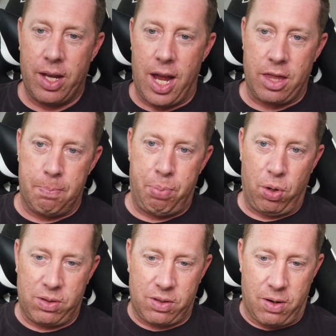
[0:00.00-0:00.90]
And the
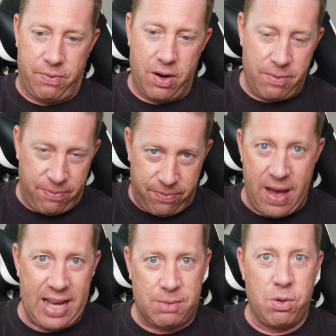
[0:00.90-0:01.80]
bolts are very
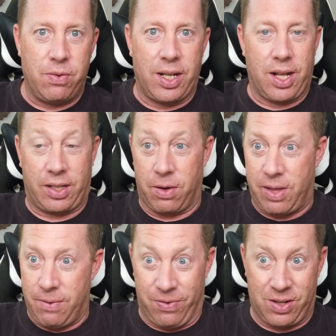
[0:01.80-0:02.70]
fast moving, like they're
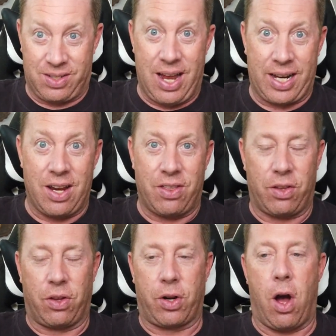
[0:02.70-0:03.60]
there for a second and
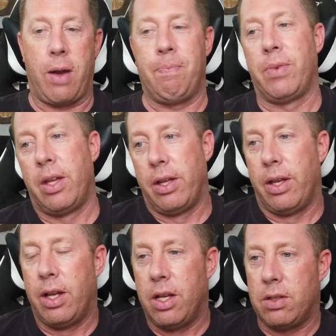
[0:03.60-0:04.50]
then they're gone.
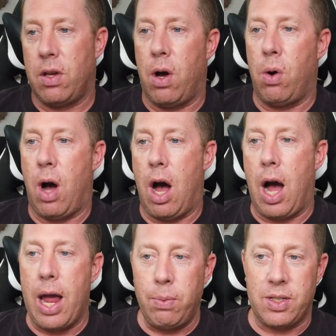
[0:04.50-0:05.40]
So
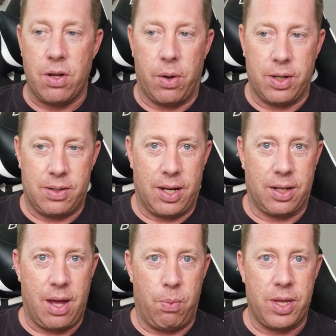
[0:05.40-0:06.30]
I was
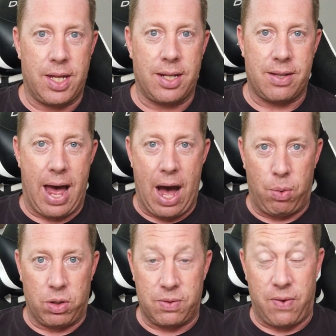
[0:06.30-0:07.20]
noticing that when these
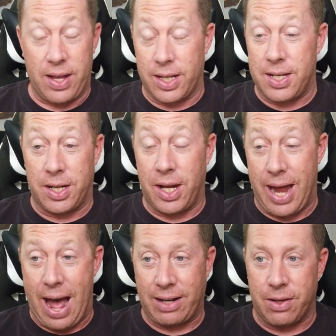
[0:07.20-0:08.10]
owls finally did get
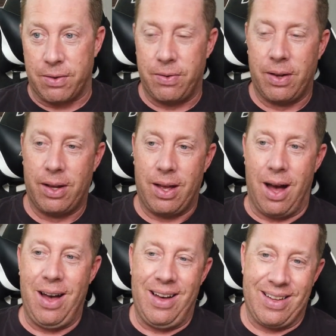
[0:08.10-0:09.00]
active,
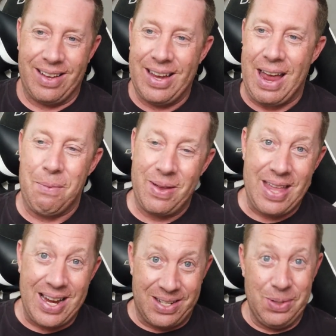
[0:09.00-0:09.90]
and when
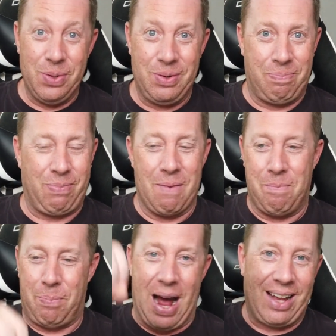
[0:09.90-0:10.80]
they do
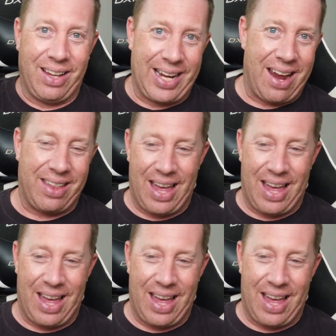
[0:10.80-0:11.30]
come piling out